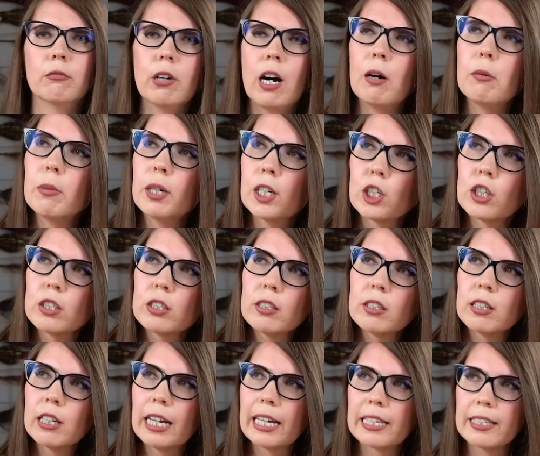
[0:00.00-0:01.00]
How much is
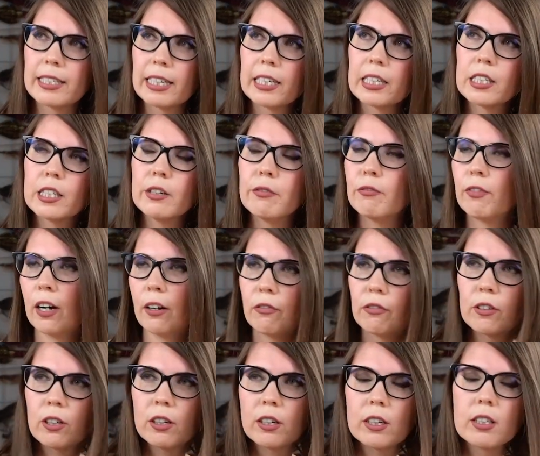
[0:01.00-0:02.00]
it? Like
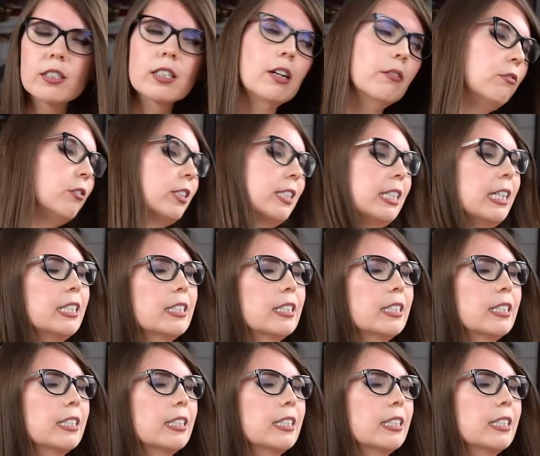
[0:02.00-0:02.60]
$65, I would say